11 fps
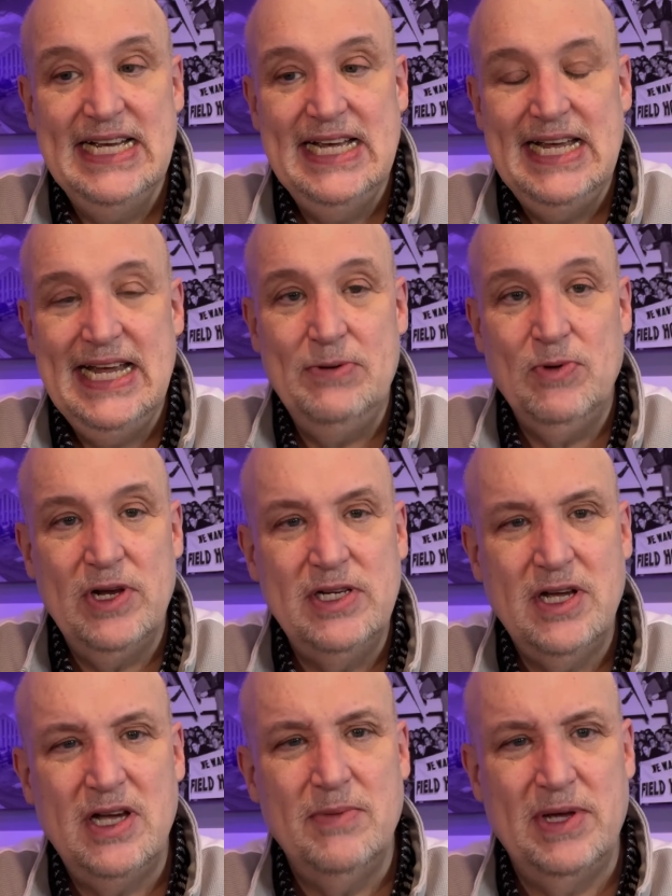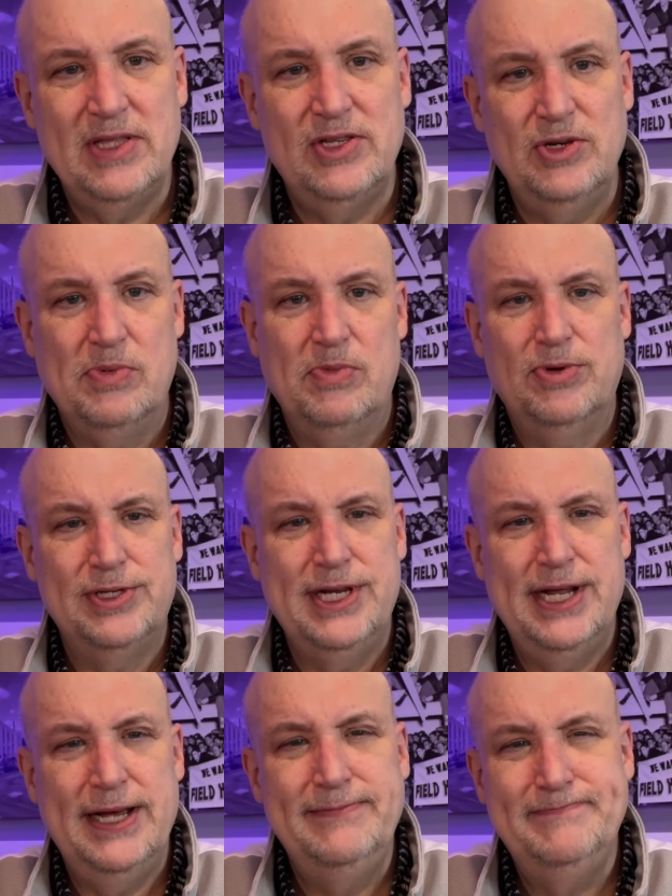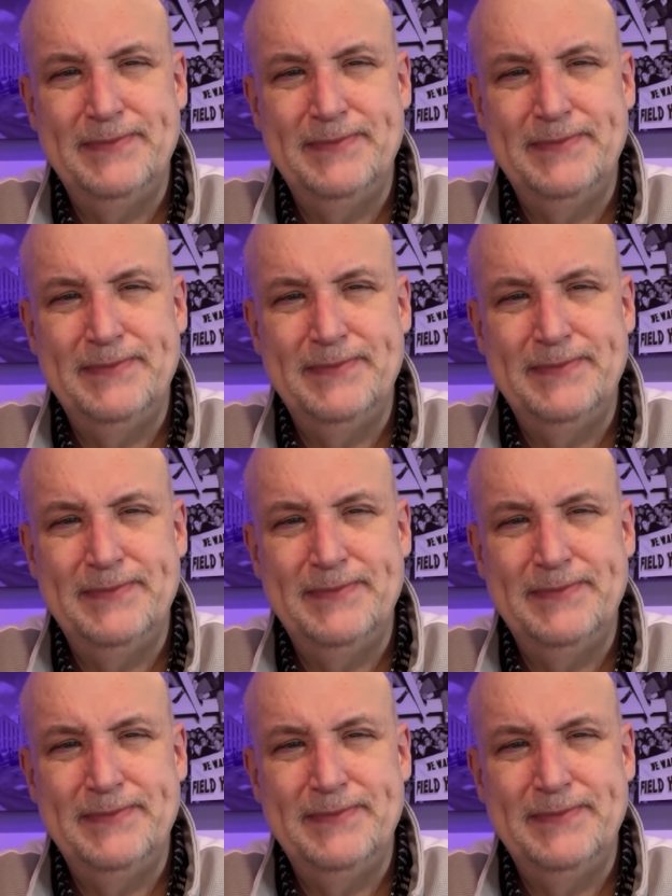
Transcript: And we're going to talk about the Super Bowl today.